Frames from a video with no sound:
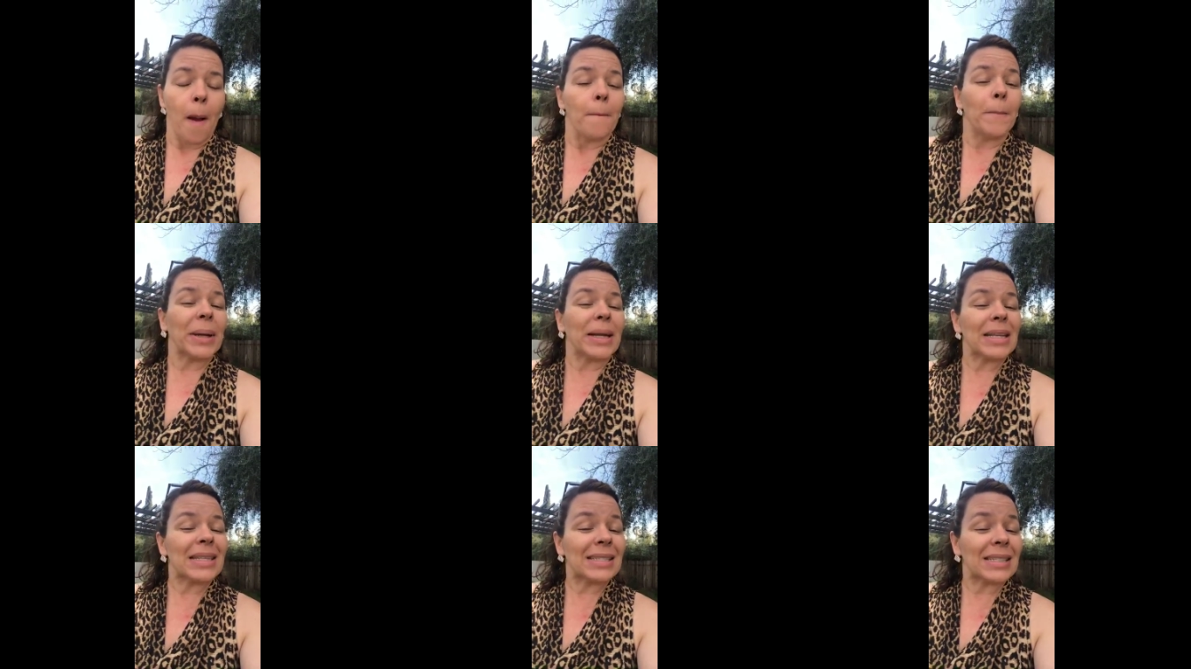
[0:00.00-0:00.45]

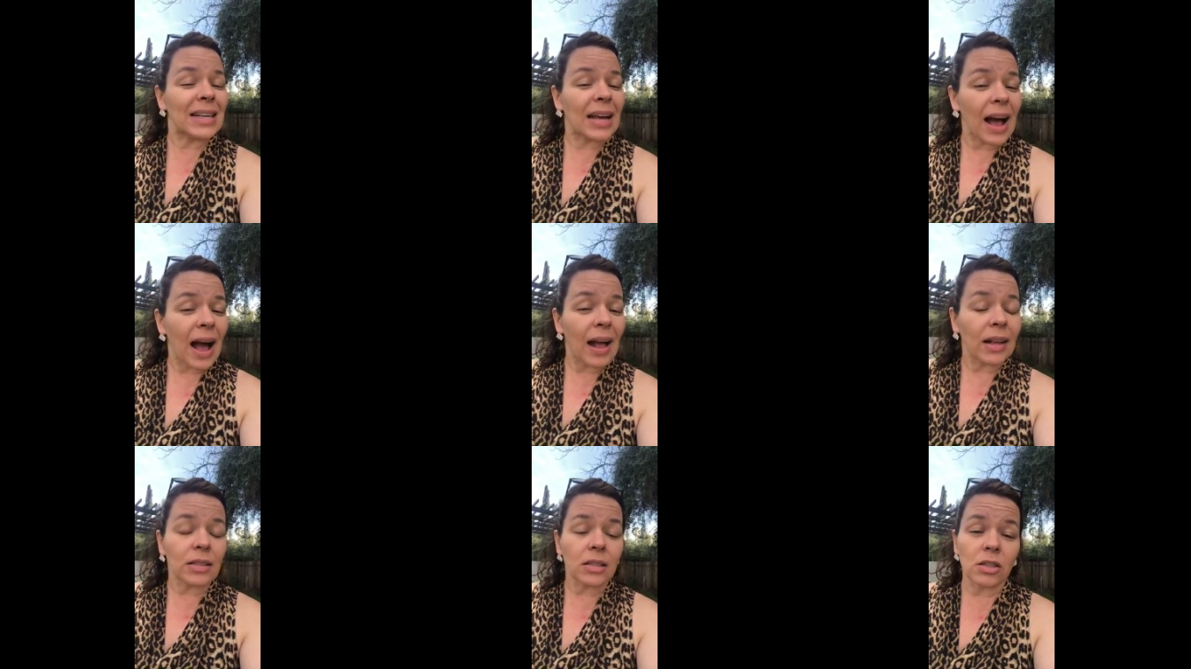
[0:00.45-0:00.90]
But it's
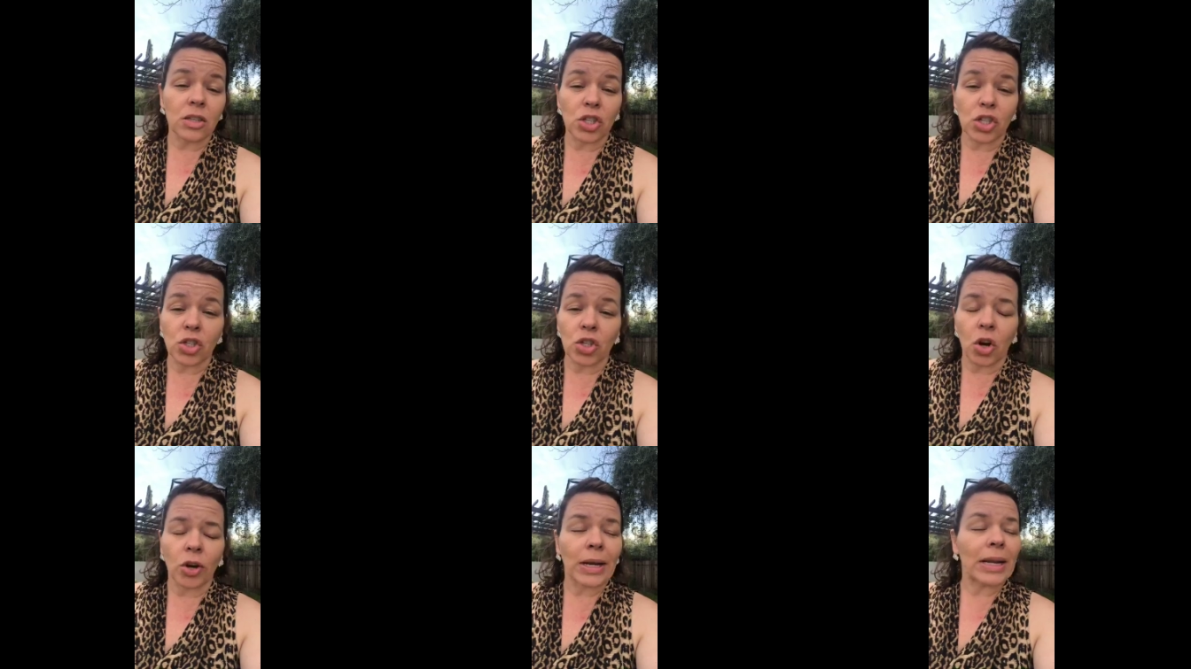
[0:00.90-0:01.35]
got to
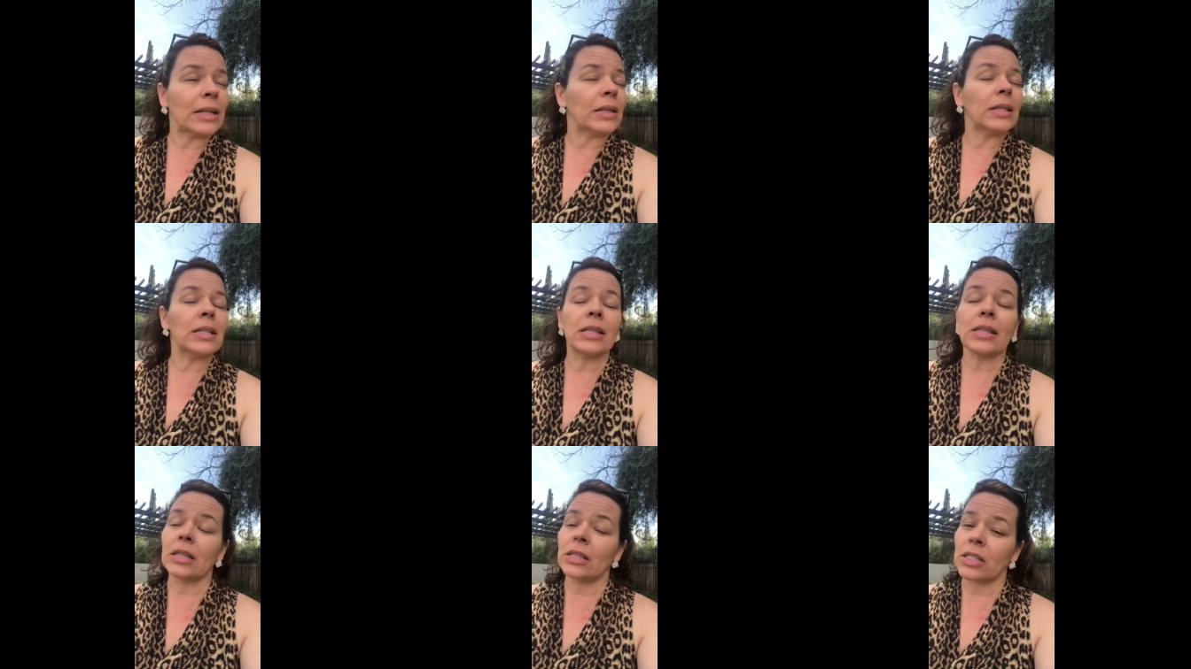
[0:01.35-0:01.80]
start.
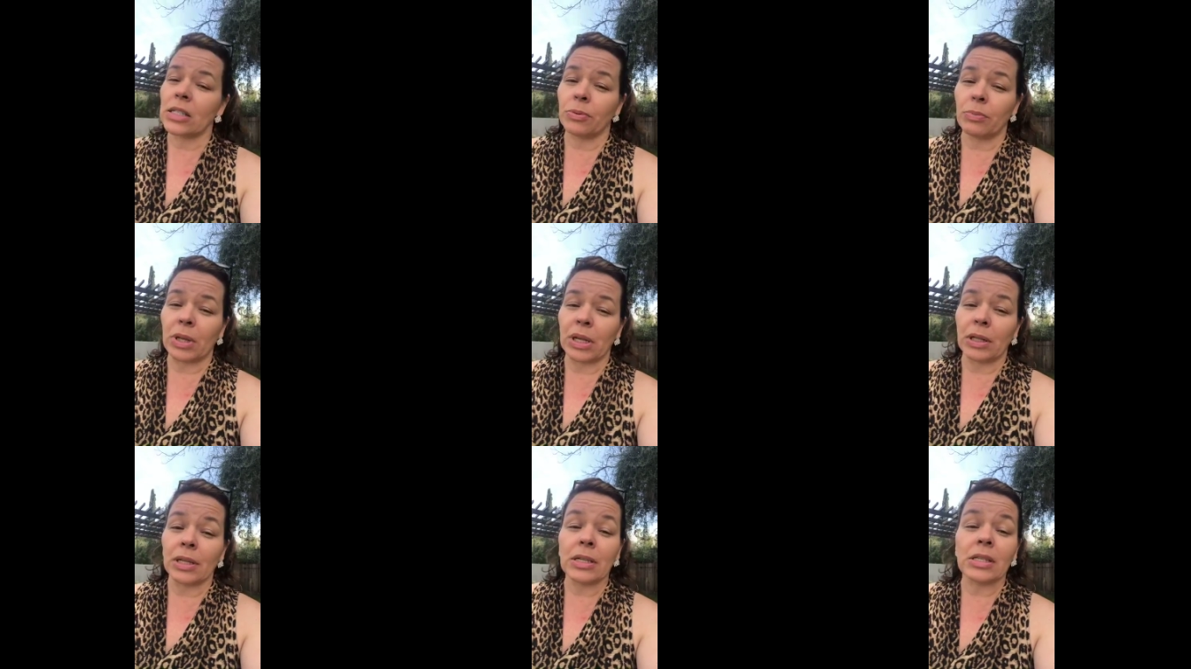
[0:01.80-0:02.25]
Listen to
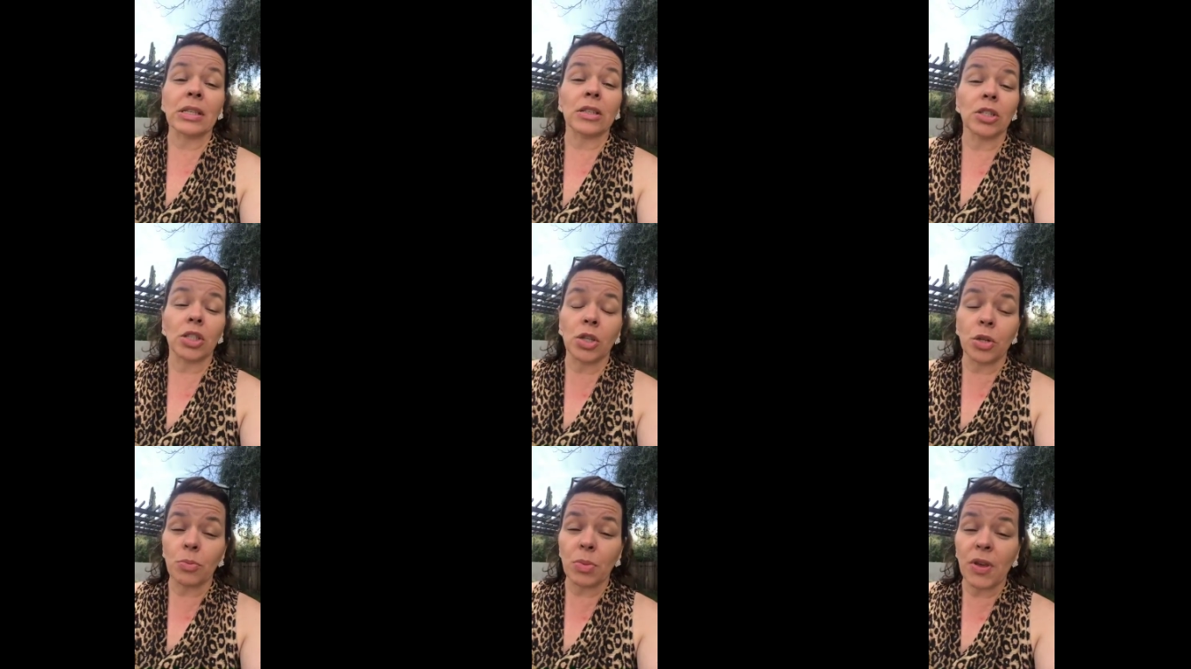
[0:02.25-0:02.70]
me. Listen
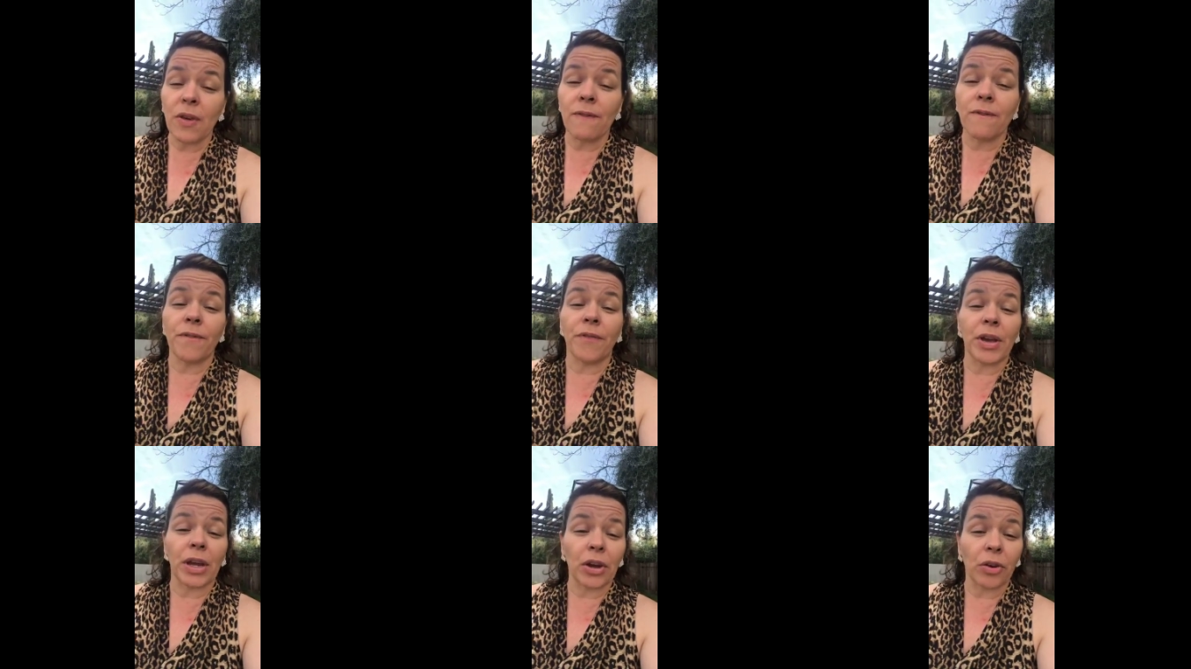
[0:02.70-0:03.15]
to me
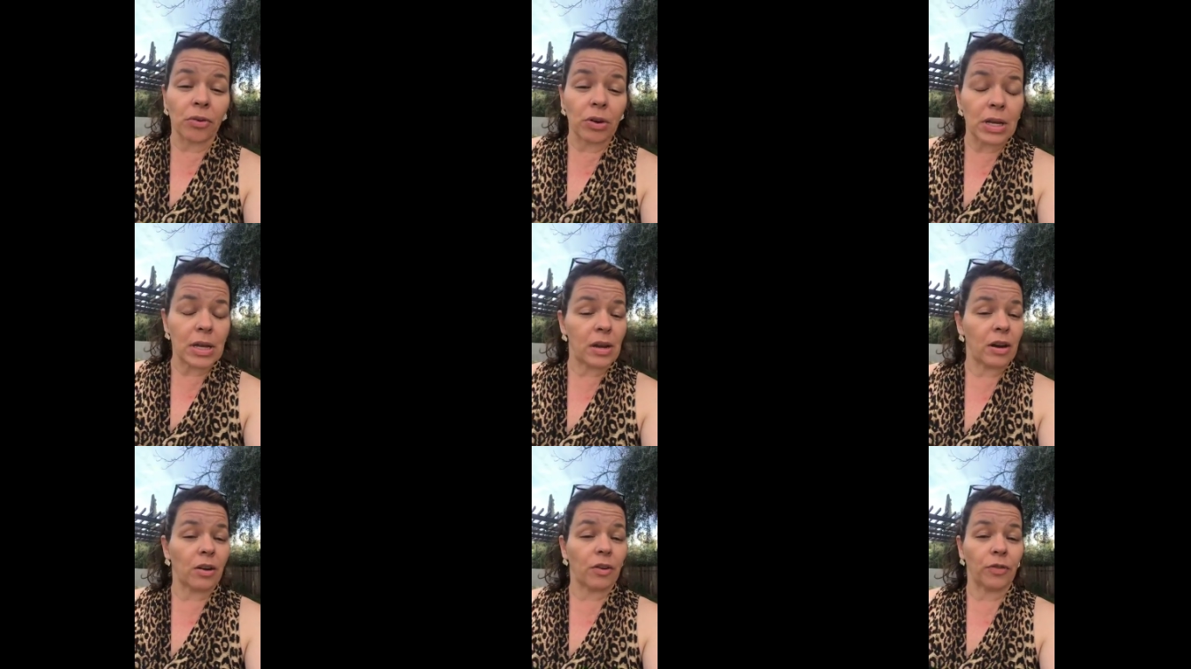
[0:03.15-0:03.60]
very
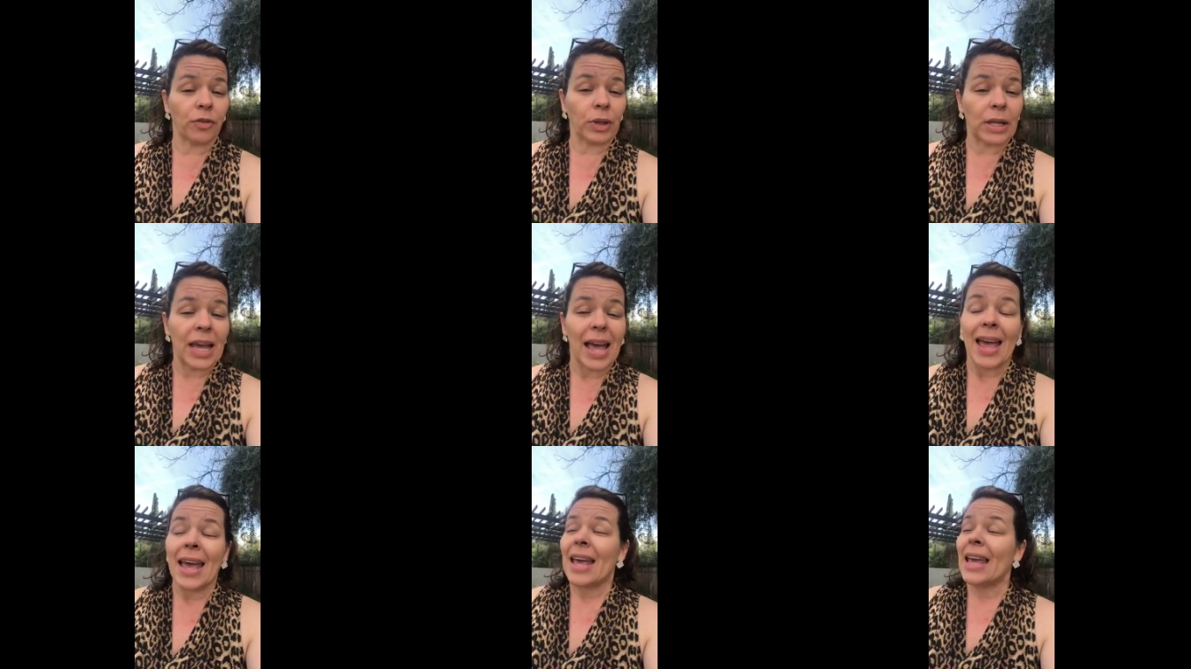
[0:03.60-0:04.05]
carefully.